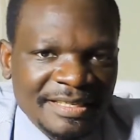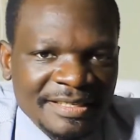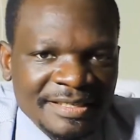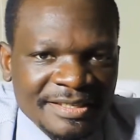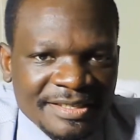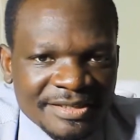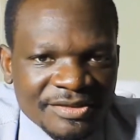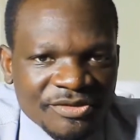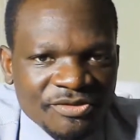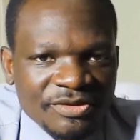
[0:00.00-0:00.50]

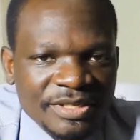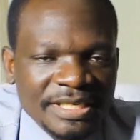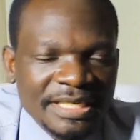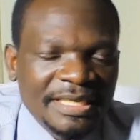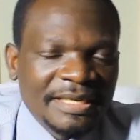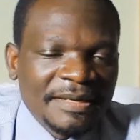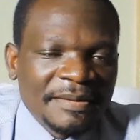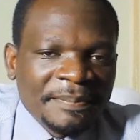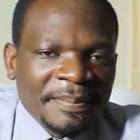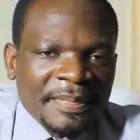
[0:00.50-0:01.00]
industry
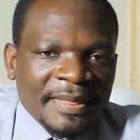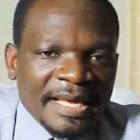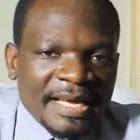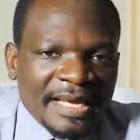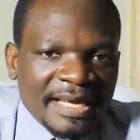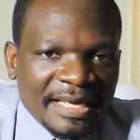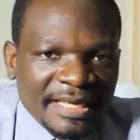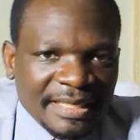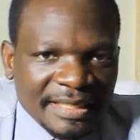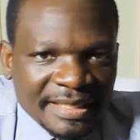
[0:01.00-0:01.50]

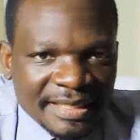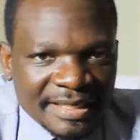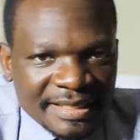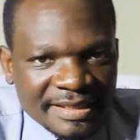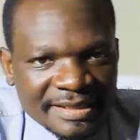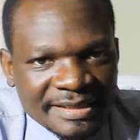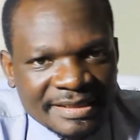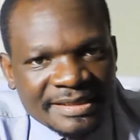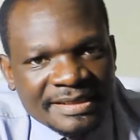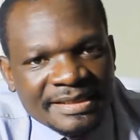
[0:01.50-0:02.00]

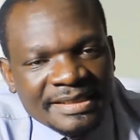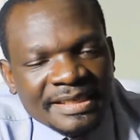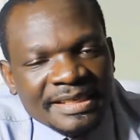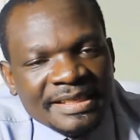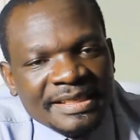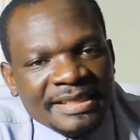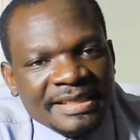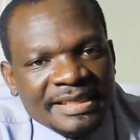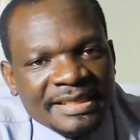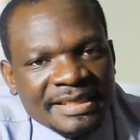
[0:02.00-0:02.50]
is
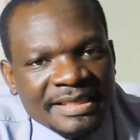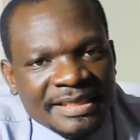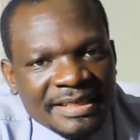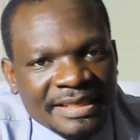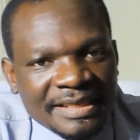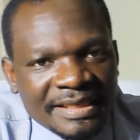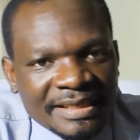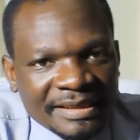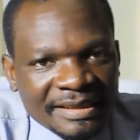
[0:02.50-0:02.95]
in the